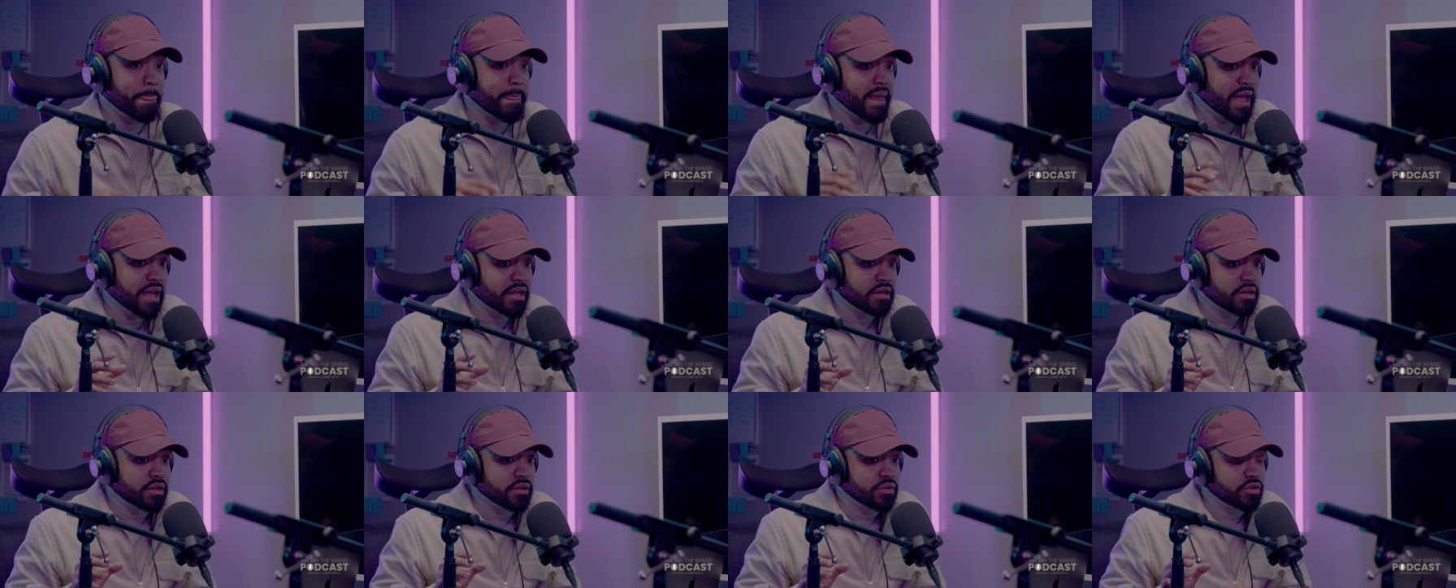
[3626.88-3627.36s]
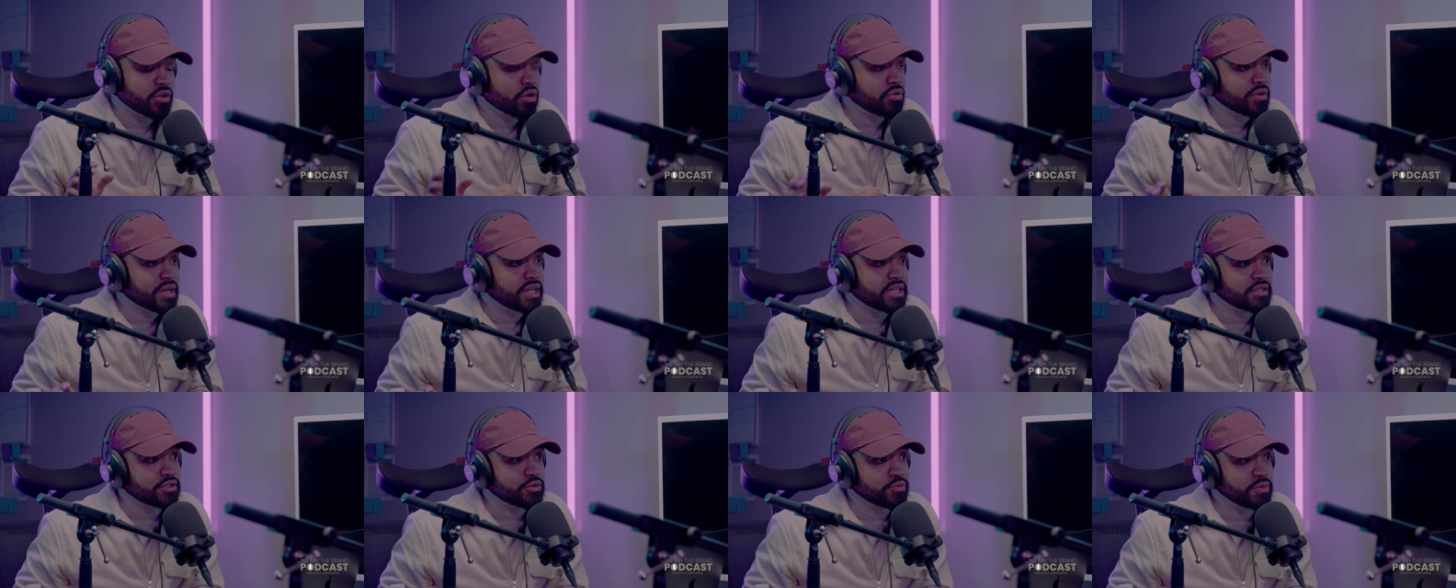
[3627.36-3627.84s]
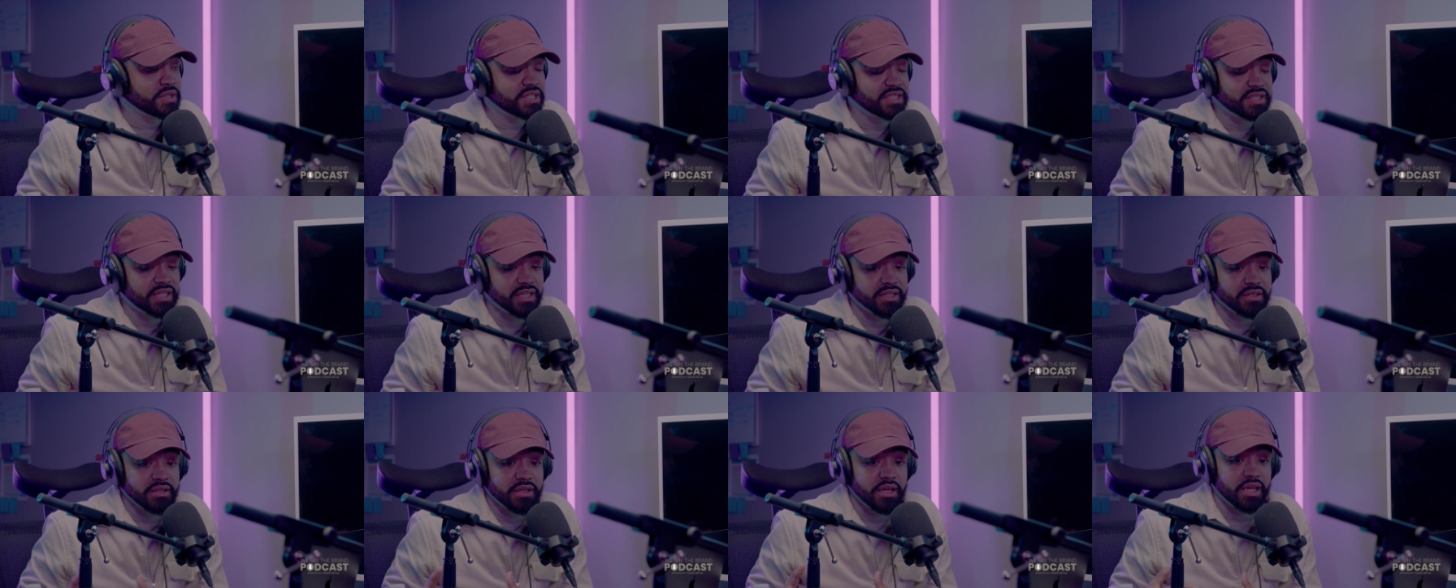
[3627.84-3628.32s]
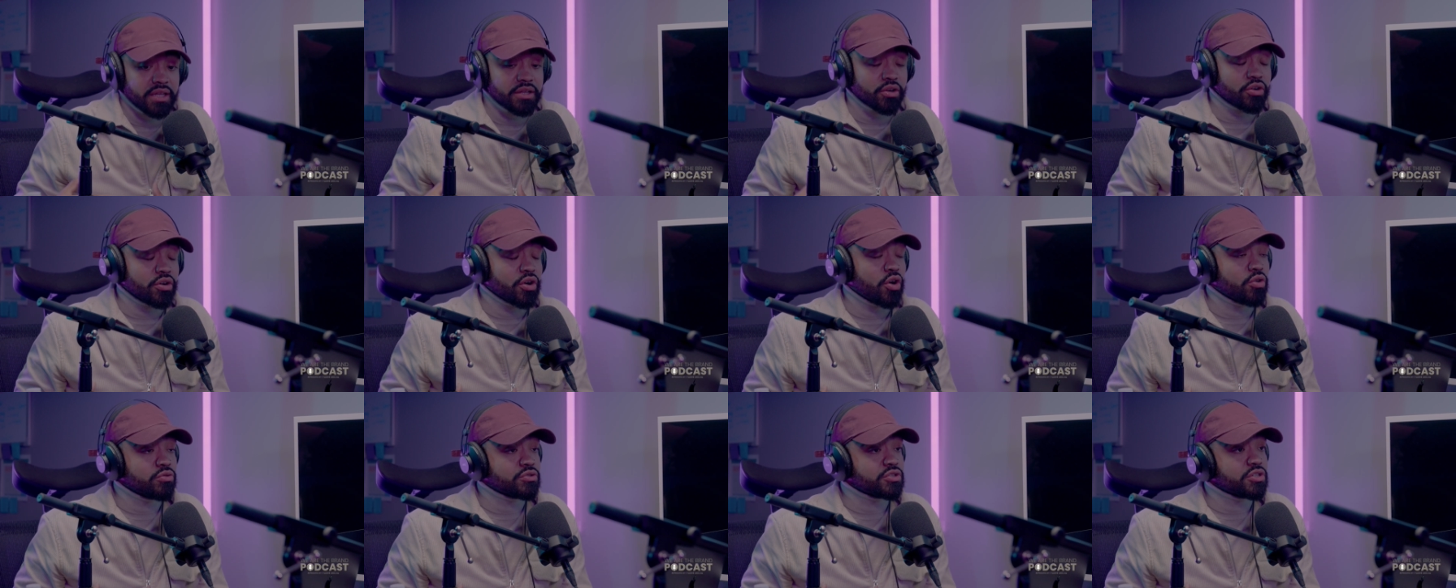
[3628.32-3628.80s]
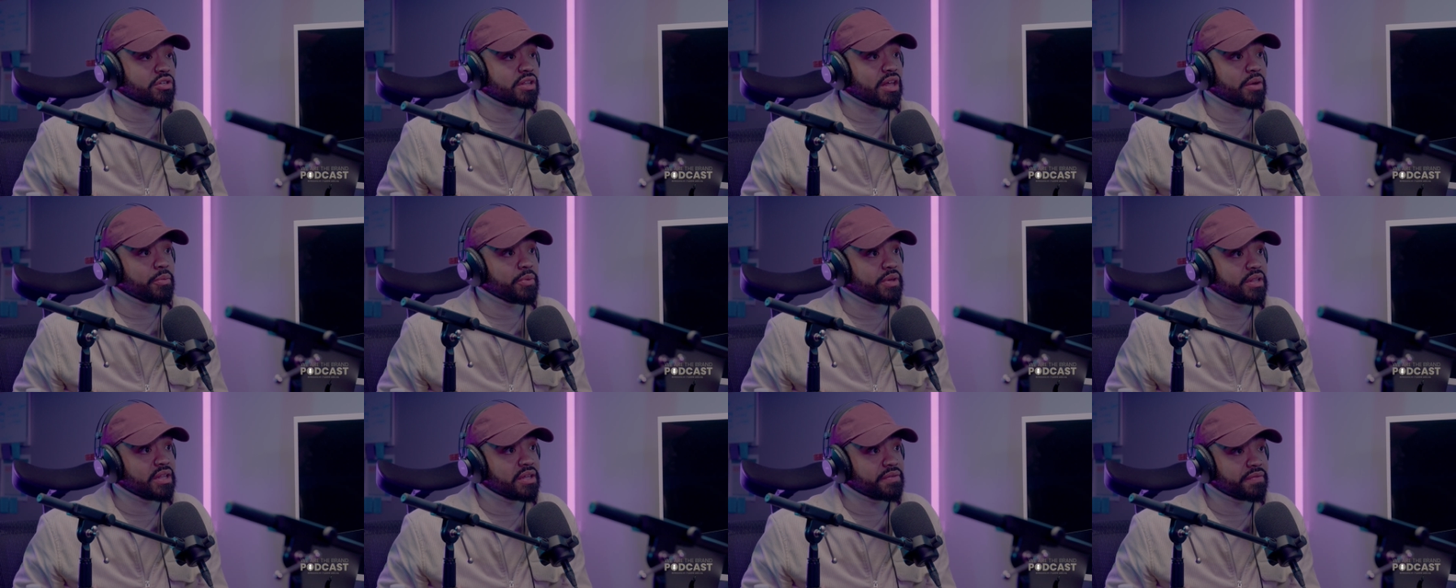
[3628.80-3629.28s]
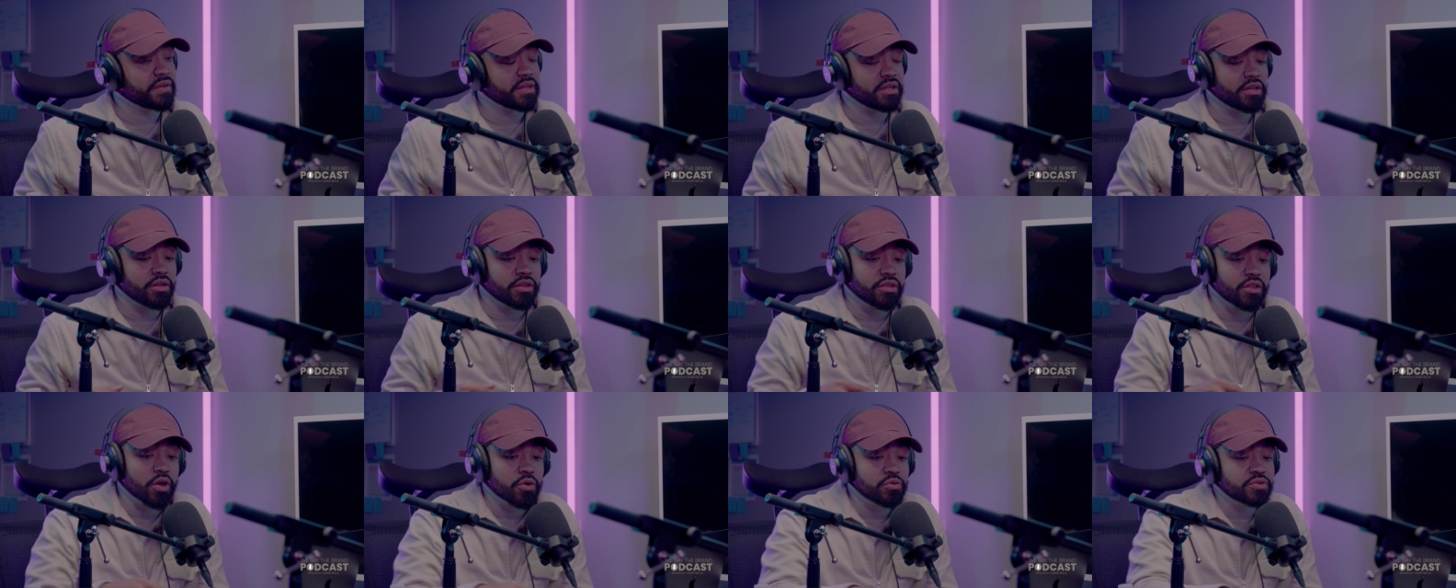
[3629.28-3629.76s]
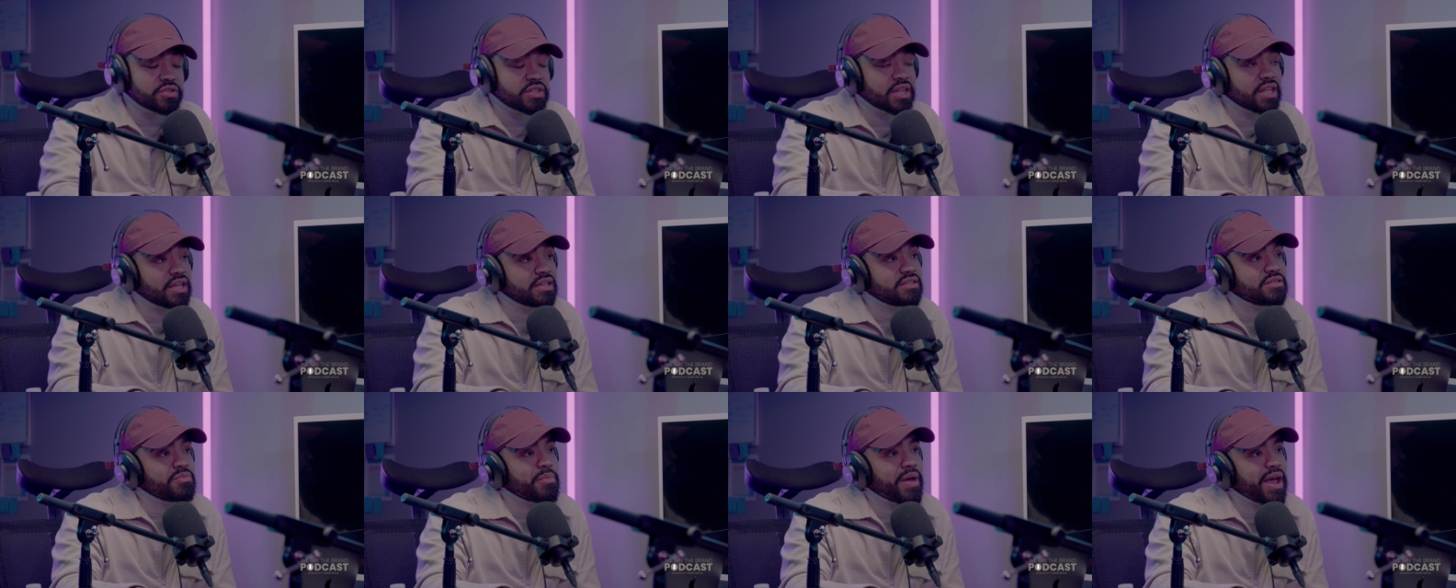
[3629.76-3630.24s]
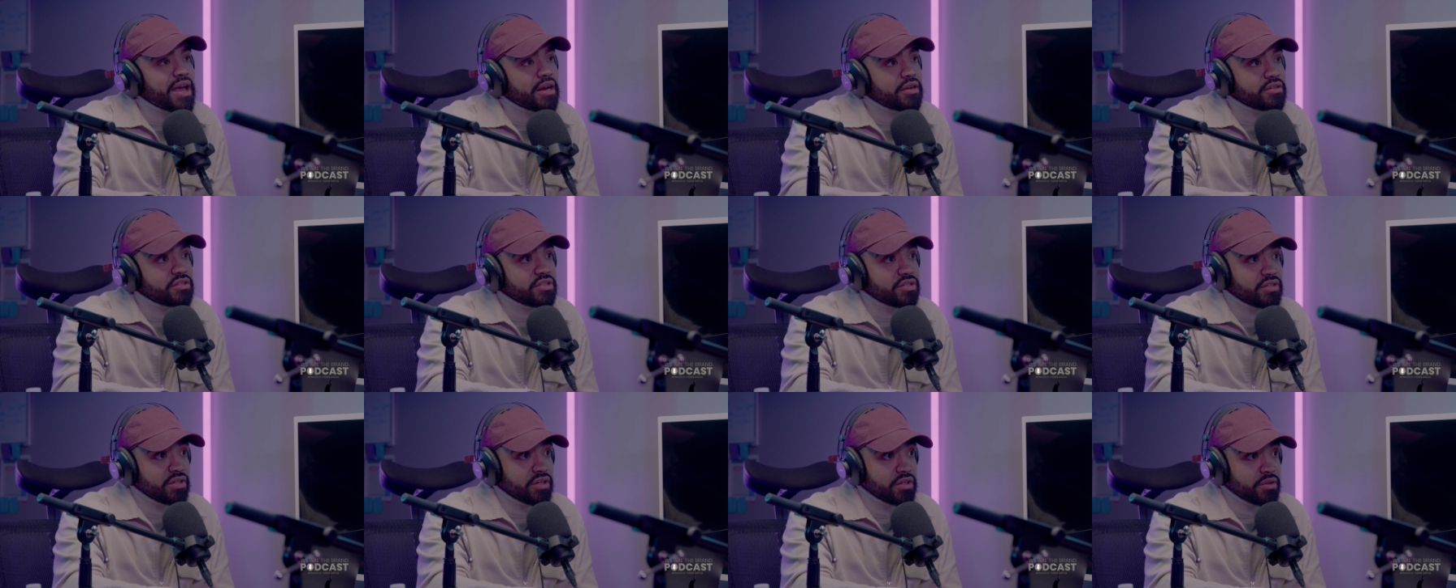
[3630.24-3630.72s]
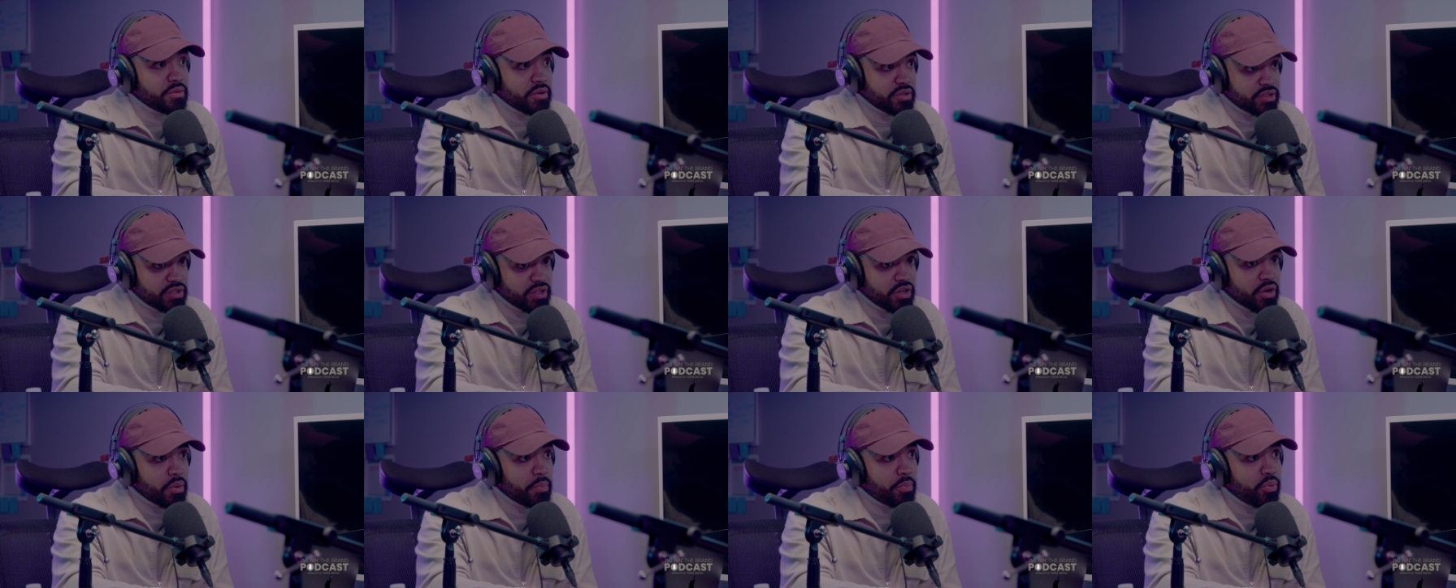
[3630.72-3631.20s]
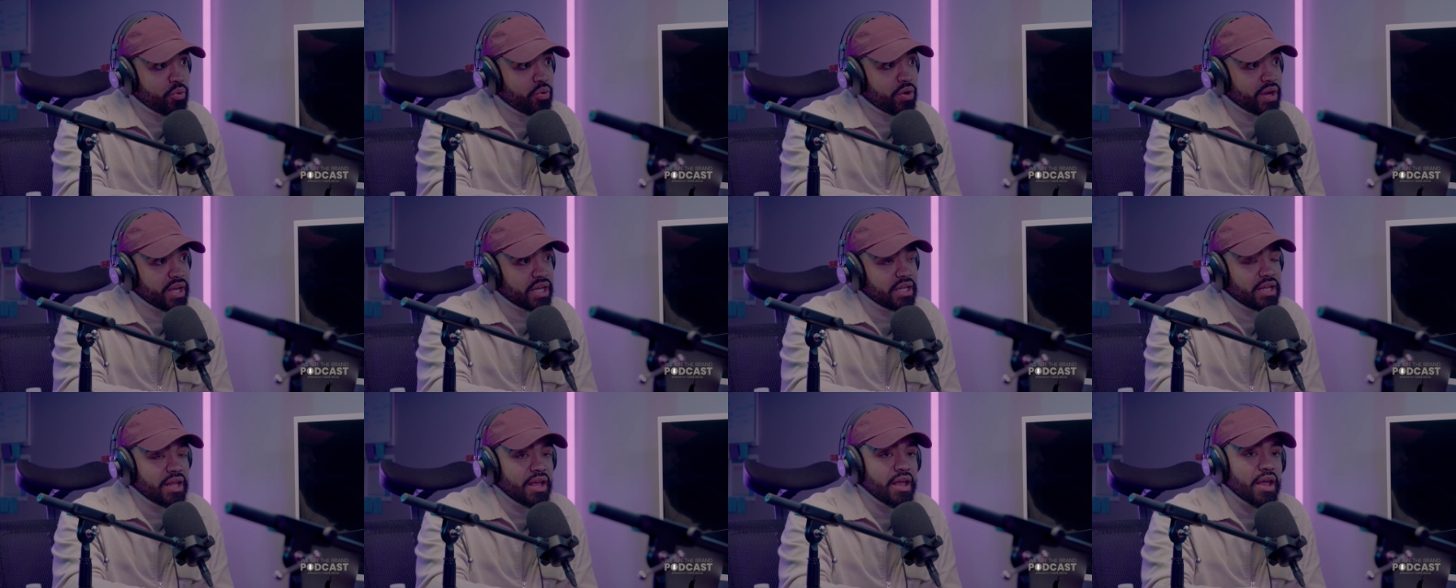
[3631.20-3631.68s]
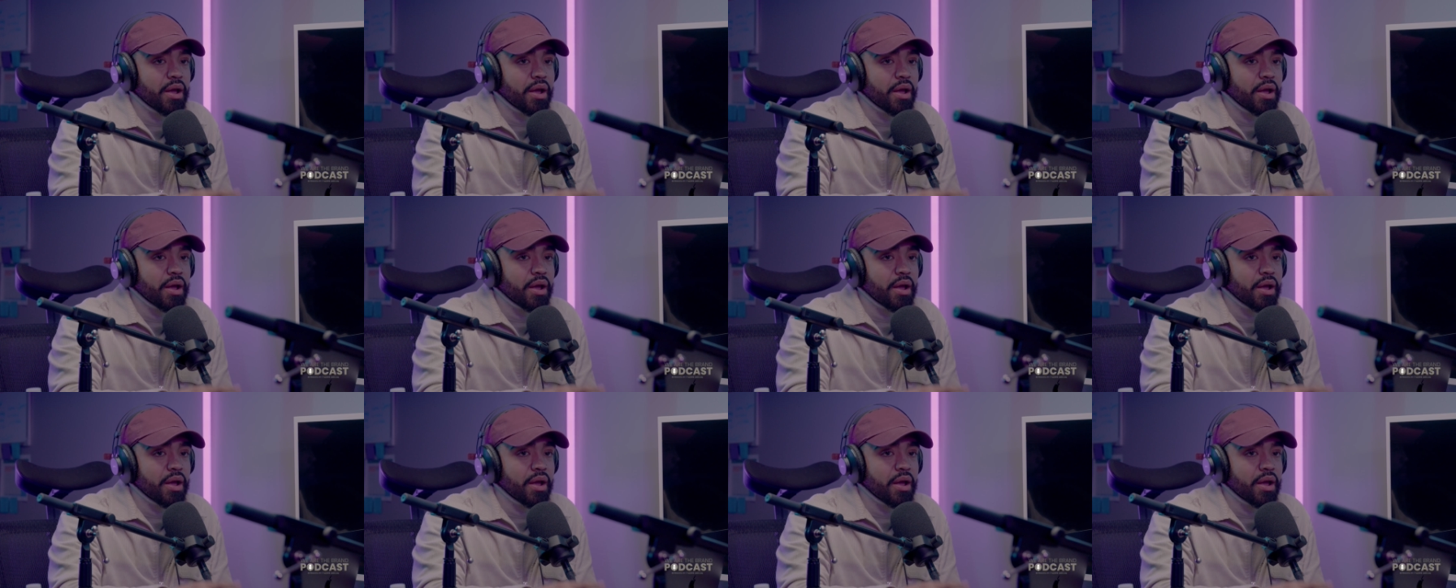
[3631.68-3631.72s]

And don't get it twisted. In the culture that we live in, those things matter to a point.